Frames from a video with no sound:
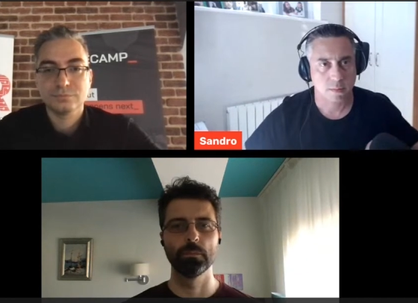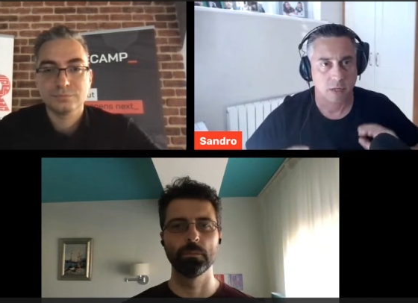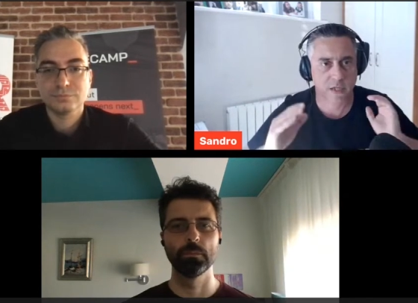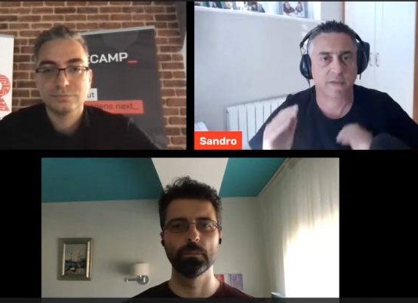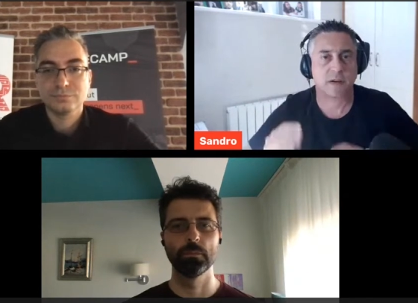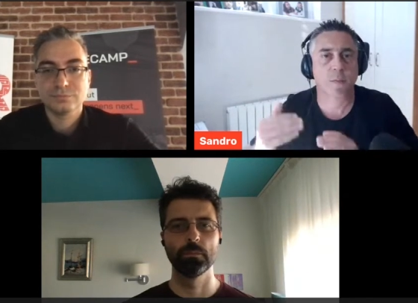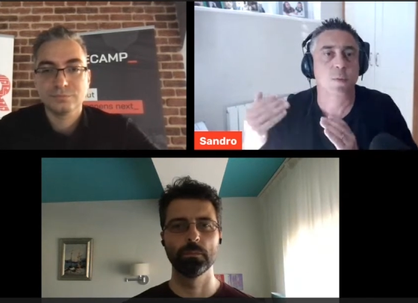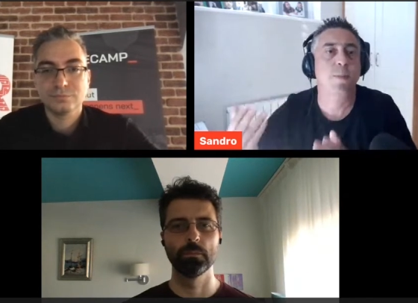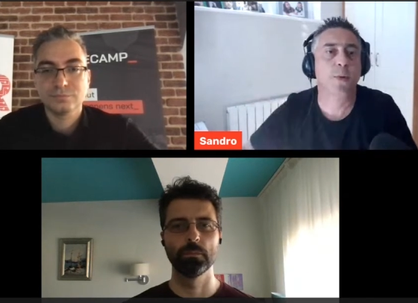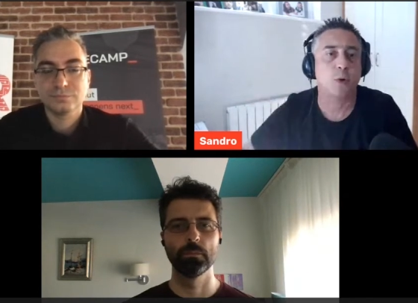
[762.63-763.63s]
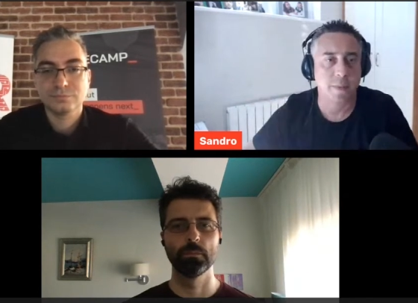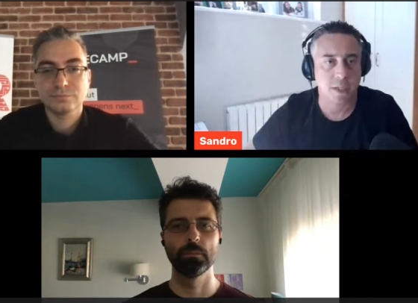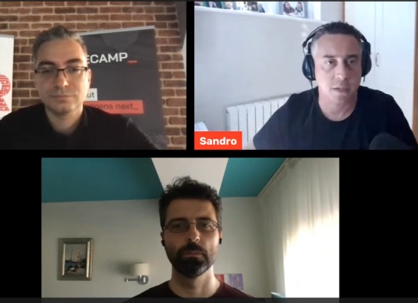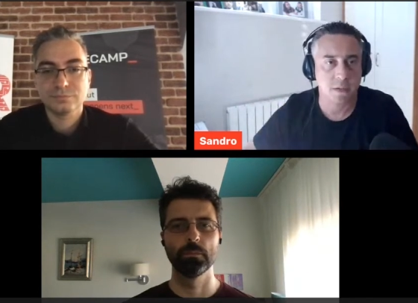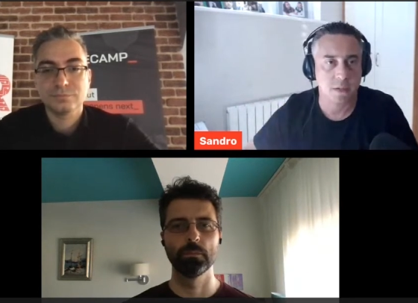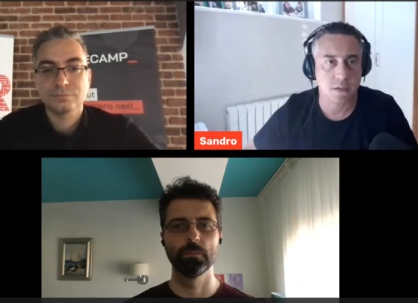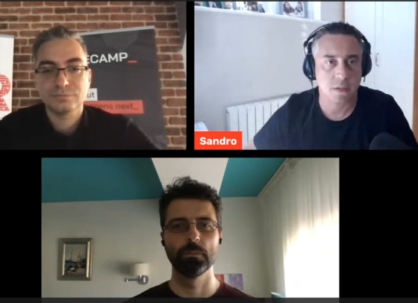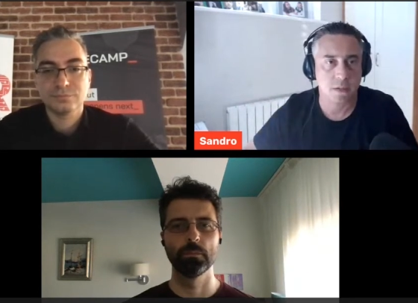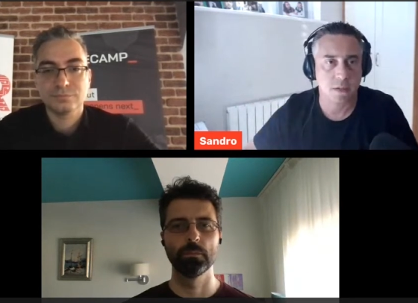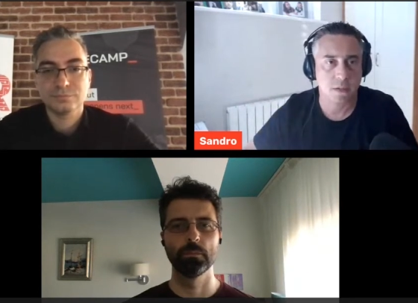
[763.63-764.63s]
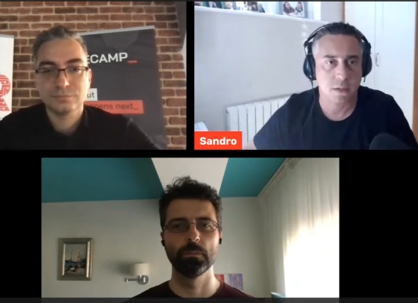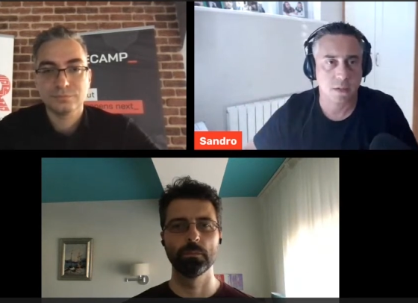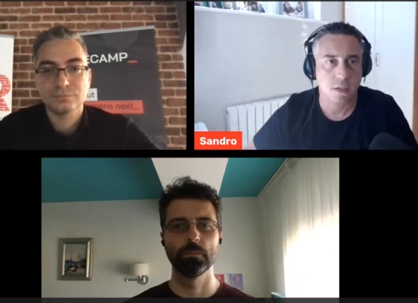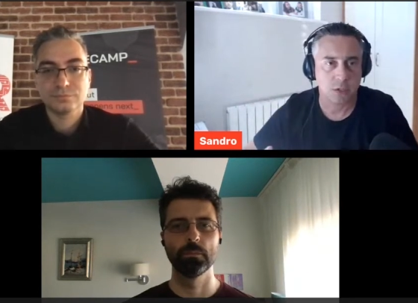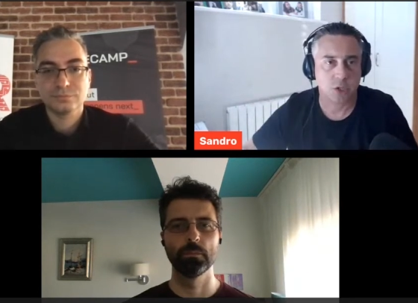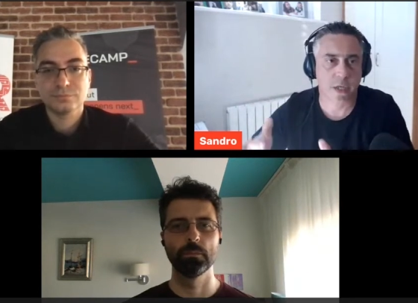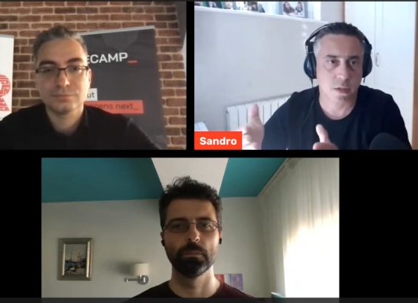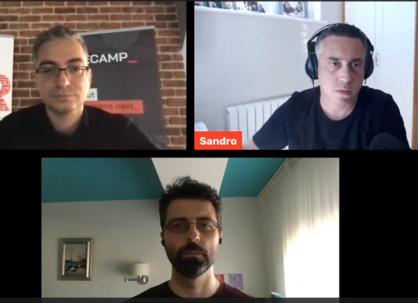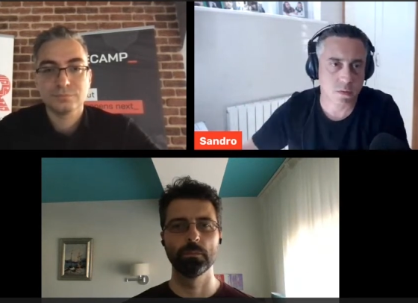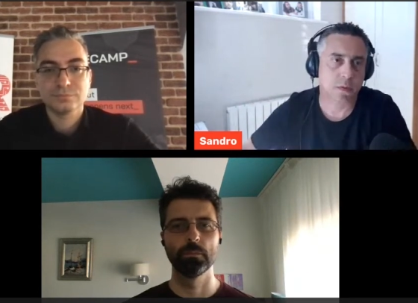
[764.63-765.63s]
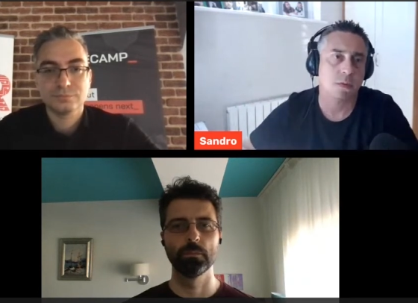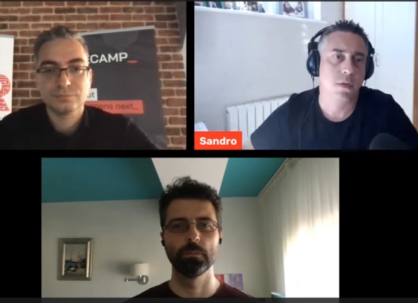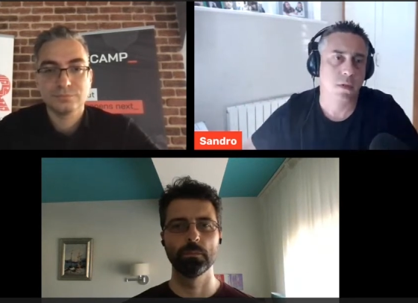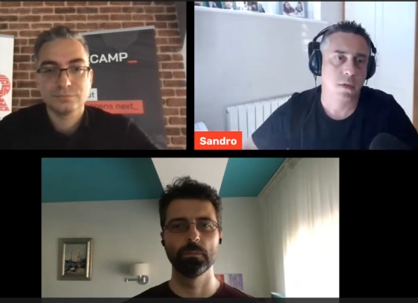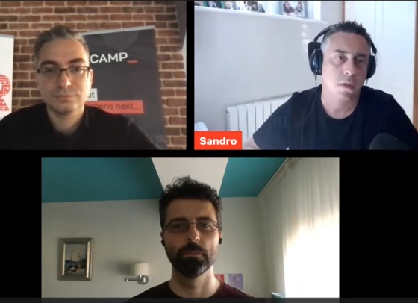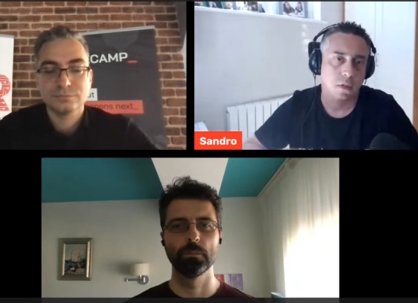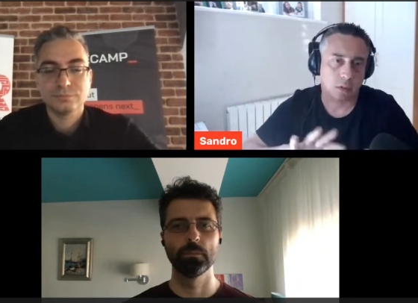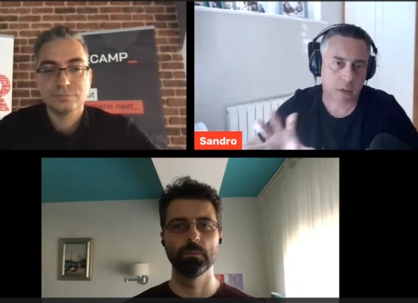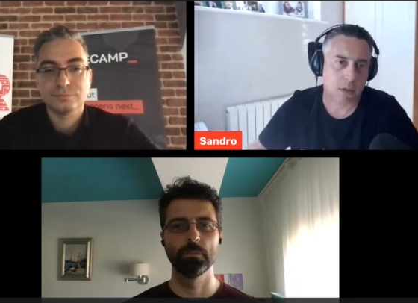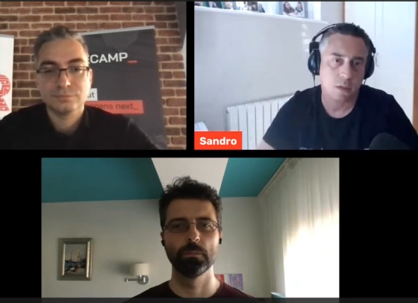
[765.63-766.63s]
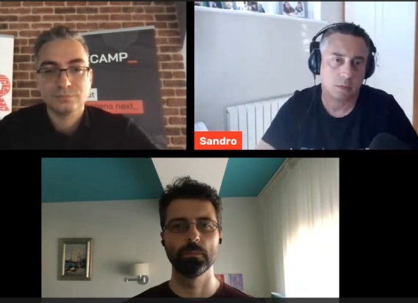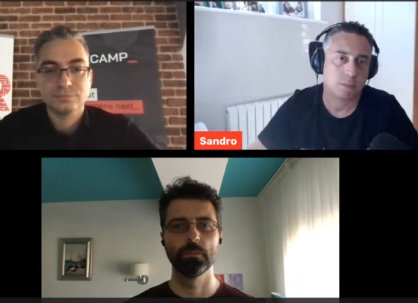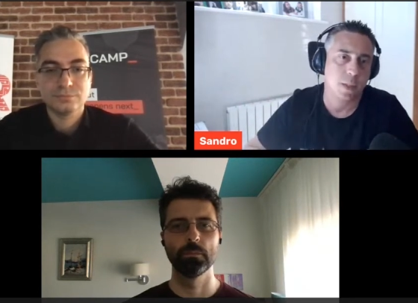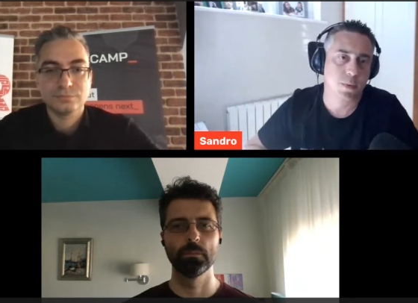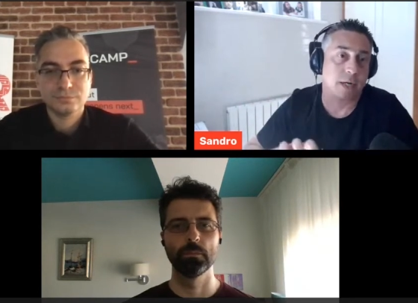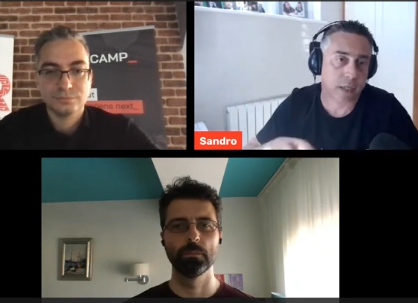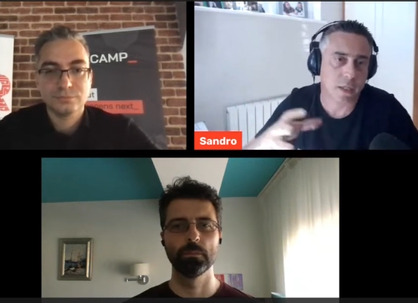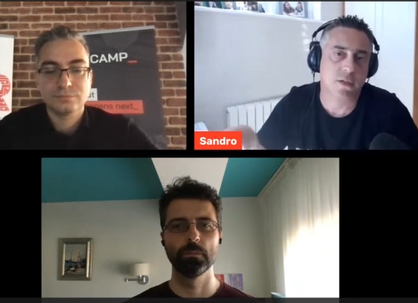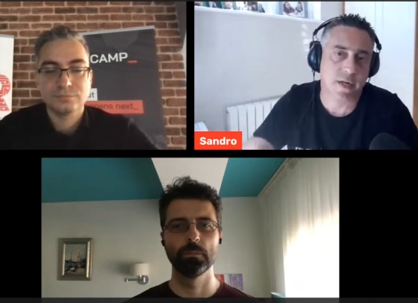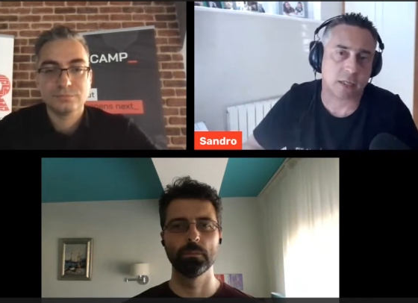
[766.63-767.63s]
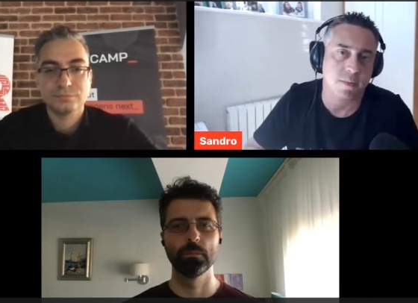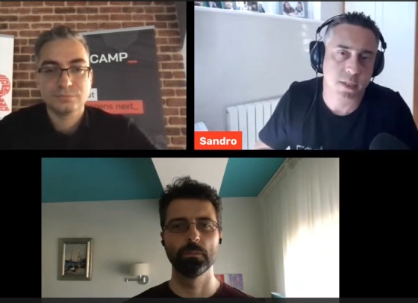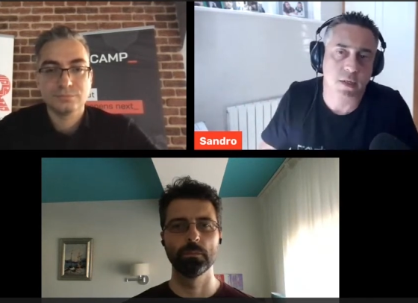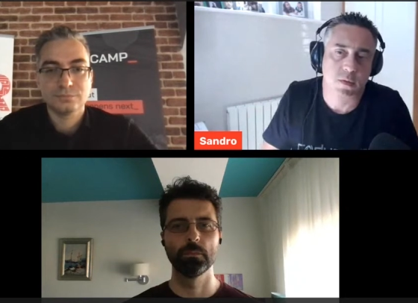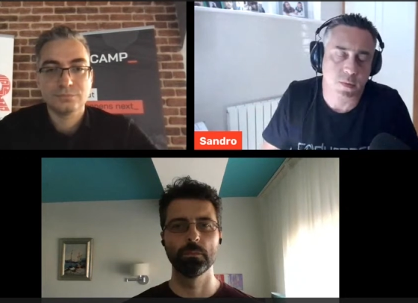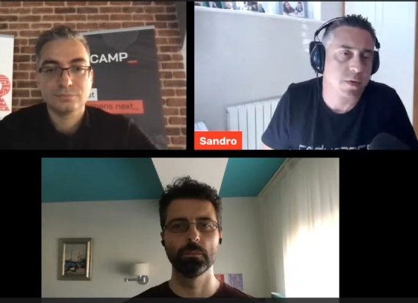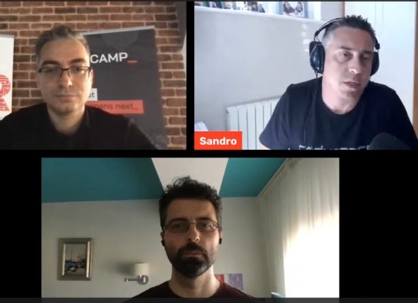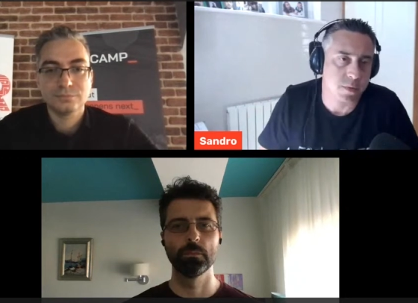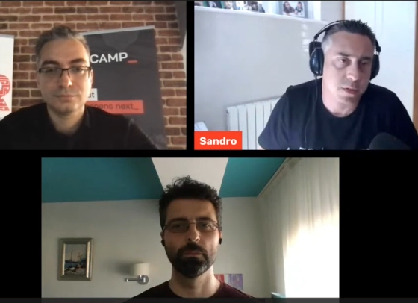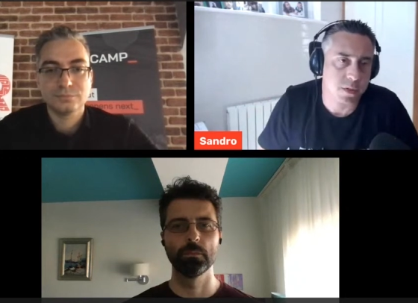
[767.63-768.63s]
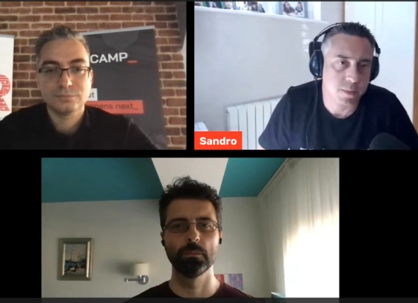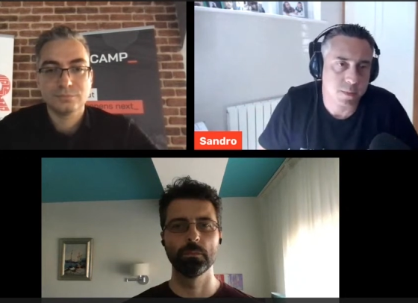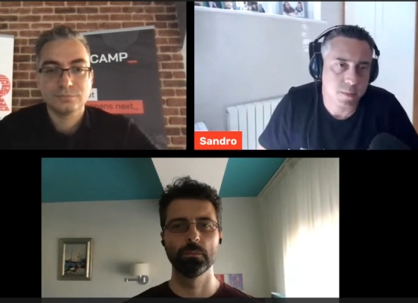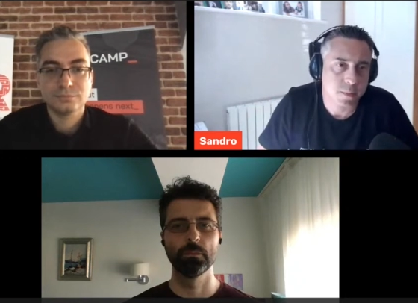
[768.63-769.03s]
Speaker 1: but it's far more prominent in general, in people that identify themselves with craftsmanship.